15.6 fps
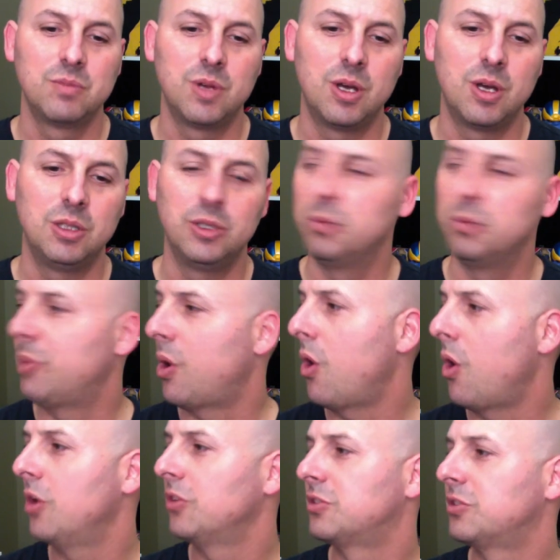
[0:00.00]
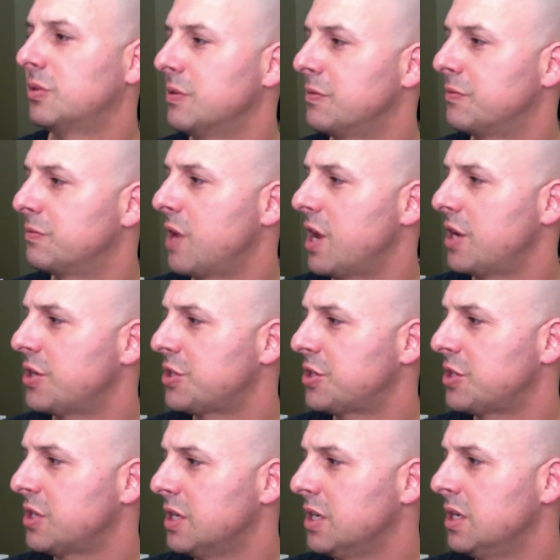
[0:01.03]
A little pause to
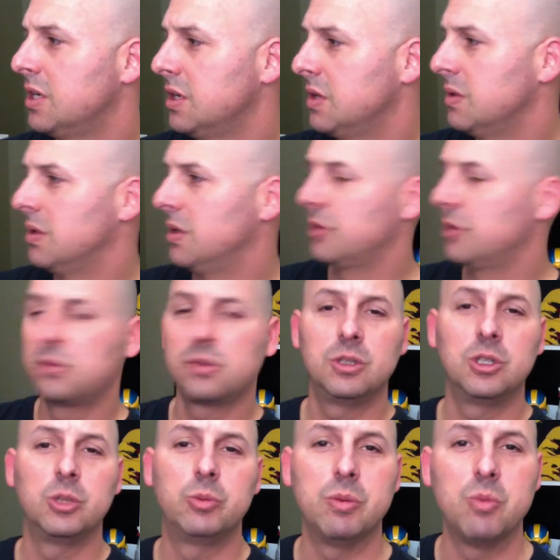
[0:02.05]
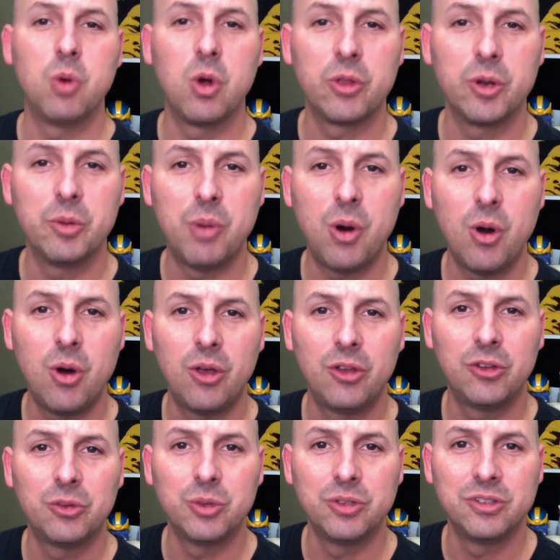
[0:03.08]
refresh. Well, this was a little bit more than a
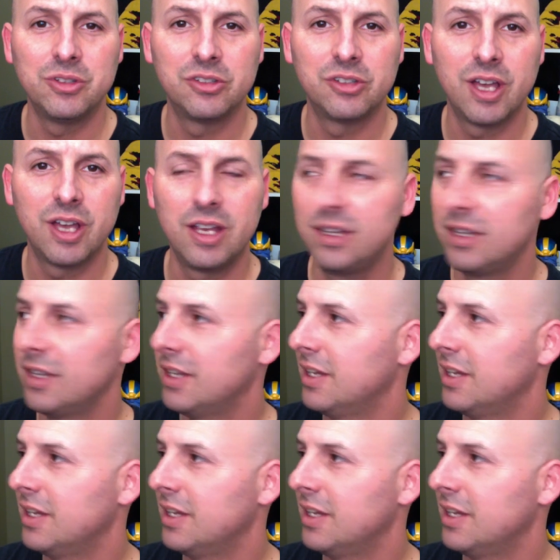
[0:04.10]
pause, wouldn't you say?